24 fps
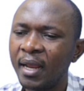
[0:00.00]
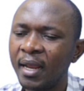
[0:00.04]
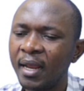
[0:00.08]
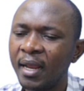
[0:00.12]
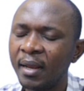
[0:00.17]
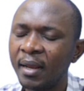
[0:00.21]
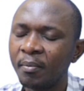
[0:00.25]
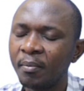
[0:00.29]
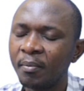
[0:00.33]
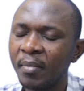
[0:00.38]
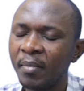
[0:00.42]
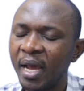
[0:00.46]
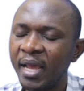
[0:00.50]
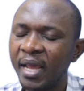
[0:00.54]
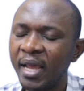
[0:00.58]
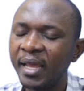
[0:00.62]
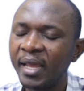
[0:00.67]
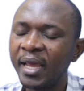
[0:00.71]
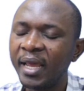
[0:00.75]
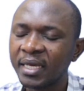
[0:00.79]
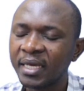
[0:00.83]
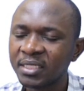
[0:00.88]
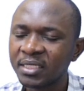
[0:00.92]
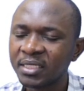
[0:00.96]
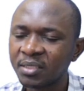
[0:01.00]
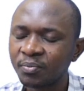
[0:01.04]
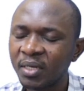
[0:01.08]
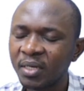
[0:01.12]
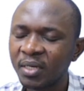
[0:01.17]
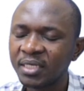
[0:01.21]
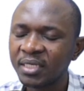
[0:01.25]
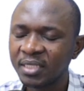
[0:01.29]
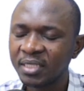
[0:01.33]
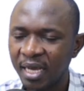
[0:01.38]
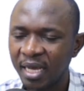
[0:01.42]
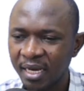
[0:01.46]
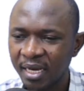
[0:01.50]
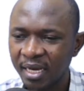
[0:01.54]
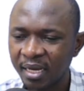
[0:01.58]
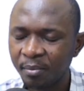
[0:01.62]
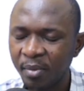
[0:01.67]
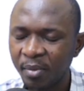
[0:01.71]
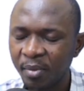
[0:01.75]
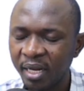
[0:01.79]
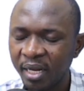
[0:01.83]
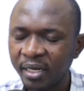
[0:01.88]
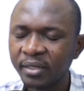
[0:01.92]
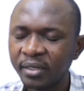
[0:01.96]
express grant or
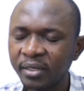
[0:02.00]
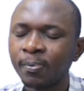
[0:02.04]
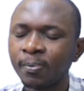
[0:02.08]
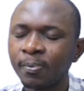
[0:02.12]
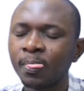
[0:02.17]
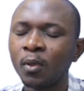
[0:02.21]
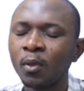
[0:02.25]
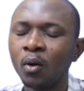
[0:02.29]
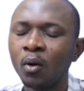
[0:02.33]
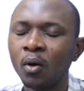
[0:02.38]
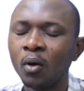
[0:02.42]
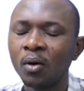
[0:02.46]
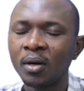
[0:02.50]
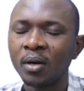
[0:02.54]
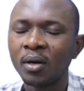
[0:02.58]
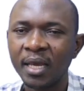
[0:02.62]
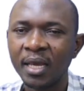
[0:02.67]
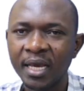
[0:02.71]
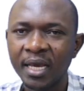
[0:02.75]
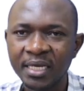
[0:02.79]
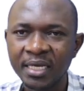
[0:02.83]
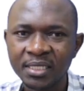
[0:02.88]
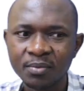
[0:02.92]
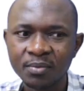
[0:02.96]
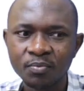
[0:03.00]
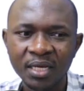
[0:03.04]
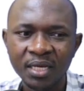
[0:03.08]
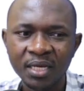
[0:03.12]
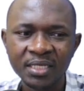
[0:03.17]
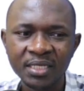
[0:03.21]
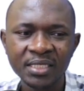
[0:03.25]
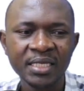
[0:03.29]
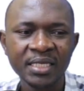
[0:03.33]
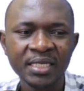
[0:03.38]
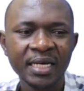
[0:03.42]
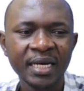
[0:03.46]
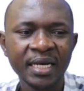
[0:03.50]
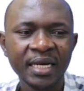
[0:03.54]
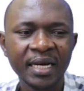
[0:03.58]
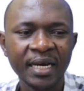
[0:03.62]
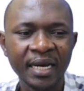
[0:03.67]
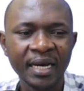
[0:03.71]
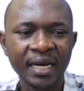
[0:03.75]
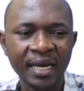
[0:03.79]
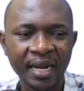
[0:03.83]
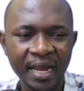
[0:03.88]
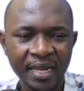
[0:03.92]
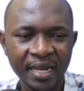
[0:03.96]
express agreement.
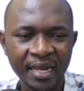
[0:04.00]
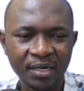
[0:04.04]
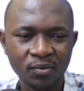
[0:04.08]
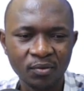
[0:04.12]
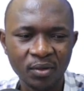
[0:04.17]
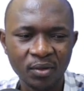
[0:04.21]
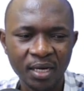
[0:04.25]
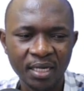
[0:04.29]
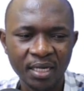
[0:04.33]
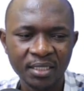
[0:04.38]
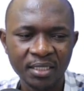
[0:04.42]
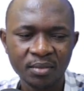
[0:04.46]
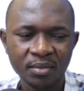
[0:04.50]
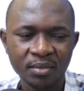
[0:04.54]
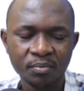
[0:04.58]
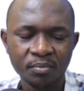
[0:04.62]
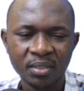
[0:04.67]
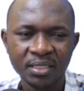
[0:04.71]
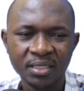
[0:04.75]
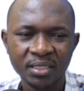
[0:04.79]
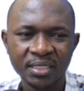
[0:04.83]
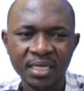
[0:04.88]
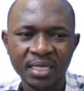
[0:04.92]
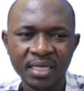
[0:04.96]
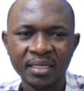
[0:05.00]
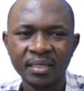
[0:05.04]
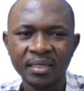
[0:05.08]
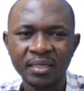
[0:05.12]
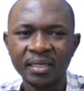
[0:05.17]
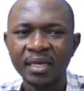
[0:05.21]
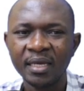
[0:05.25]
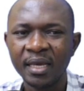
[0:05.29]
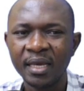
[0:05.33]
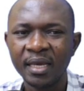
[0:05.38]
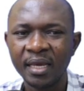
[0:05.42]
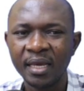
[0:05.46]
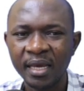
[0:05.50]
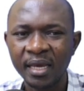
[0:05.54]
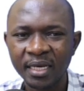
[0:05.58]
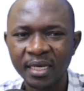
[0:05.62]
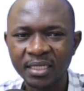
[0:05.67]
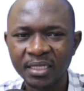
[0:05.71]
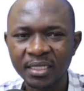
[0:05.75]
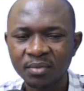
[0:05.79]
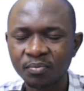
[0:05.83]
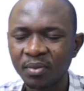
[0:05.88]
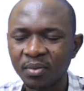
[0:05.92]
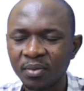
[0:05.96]
The other way is
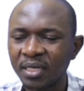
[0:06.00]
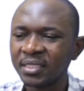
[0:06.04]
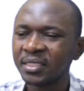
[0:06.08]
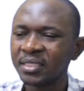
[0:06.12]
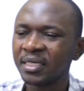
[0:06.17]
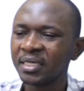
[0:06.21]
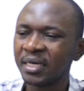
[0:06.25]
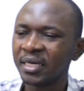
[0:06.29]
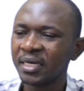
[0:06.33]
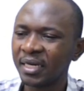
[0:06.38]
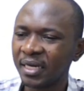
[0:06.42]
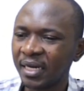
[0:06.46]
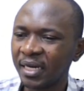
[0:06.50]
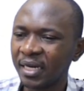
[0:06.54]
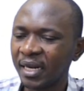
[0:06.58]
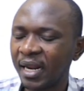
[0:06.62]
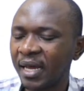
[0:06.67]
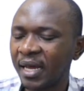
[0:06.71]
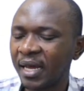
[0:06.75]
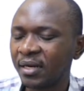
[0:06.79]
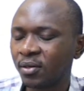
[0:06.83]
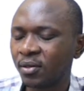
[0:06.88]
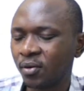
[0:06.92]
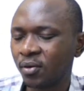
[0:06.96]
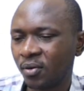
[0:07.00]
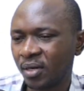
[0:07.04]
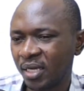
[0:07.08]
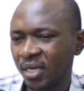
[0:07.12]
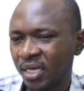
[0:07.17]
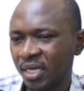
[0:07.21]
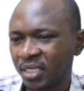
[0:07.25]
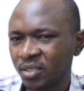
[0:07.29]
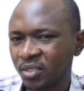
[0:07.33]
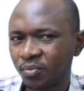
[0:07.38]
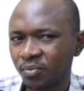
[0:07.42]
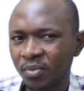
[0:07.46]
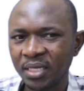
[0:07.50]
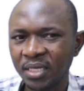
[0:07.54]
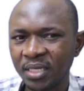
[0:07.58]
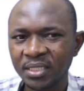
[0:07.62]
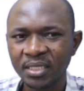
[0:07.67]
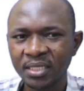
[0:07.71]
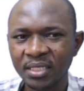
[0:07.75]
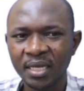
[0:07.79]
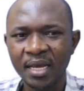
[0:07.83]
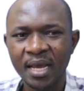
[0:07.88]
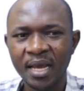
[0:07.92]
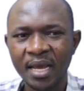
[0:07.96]
by implication.
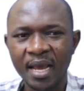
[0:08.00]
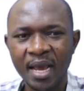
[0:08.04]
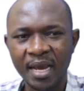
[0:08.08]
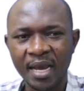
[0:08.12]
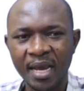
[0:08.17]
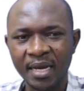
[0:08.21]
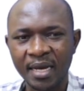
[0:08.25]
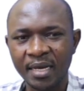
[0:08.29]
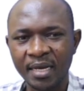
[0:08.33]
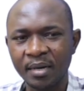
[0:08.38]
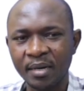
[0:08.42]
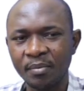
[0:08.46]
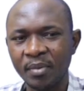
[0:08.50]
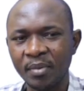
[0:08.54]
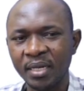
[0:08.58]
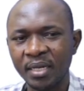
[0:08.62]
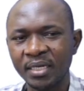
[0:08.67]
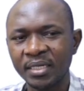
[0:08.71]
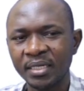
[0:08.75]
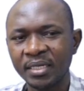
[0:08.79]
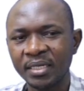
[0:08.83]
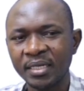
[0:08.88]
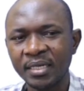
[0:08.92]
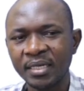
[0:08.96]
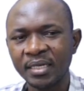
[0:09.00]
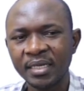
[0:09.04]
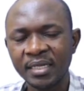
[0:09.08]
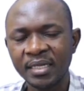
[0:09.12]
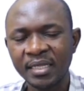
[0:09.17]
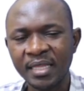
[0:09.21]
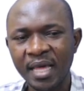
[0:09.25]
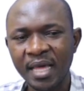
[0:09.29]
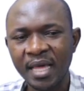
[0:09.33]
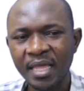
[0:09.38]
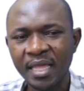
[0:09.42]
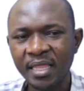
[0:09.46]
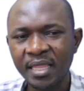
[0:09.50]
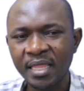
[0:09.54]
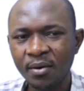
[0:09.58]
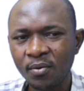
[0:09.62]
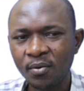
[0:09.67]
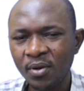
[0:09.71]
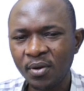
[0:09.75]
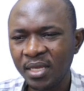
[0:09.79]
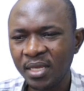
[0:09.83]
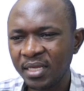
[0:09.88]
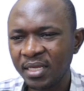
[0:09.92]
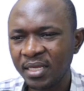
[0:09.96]
What we mean by implication
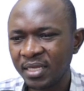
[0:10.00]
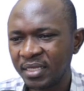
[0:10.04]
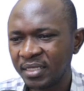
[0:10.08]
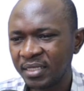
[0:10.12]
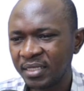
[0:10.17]
is